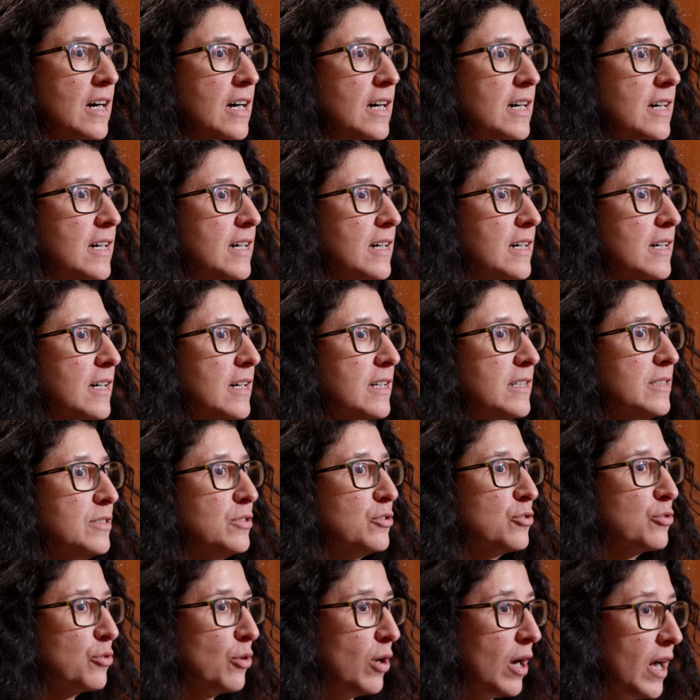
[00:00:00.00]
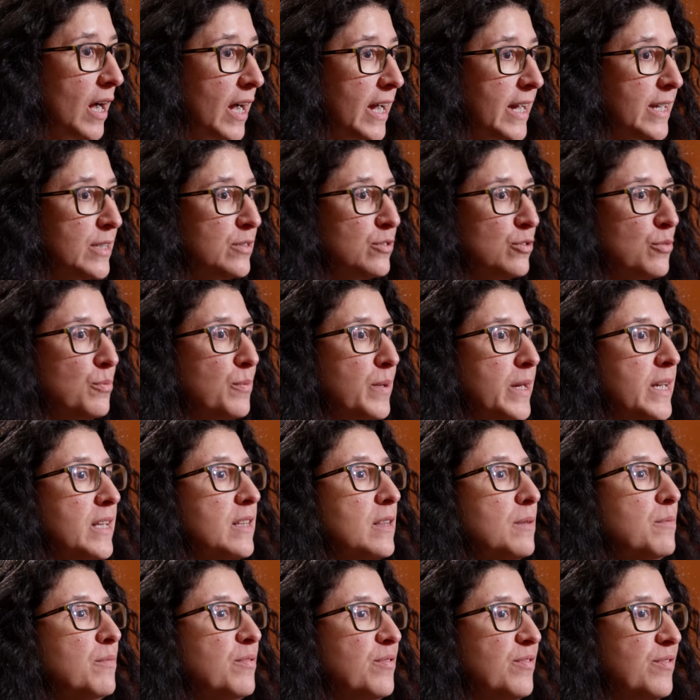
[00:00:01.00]
I try to
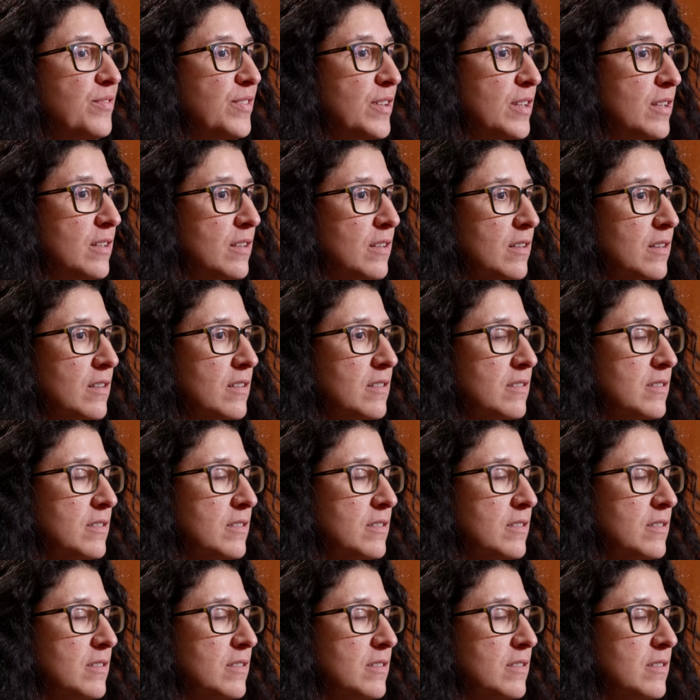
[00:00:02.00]
make them feel